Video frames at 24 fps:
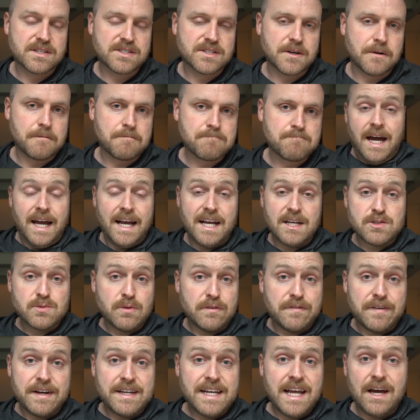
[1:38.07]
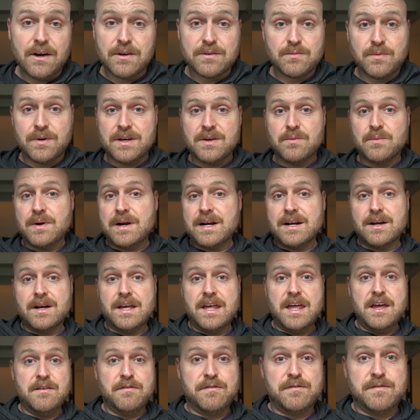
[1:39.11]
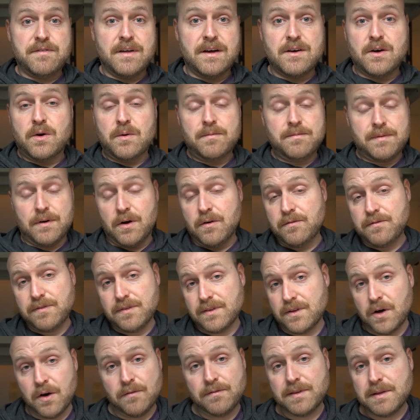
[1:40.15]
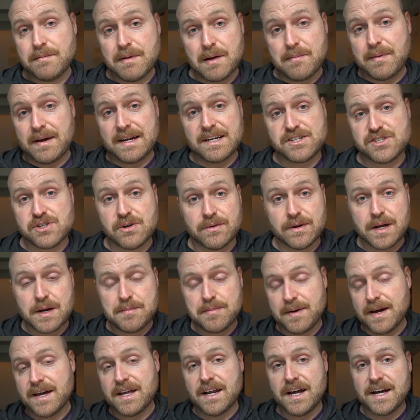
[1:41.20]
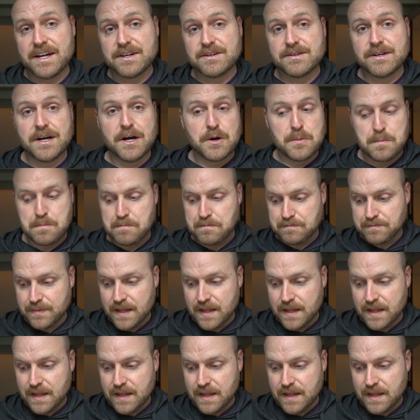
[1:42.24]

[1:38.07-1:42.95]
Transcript: So I guess we'll find out where, where if, hope, hope, hopefully my bike showed up. I, I don't know.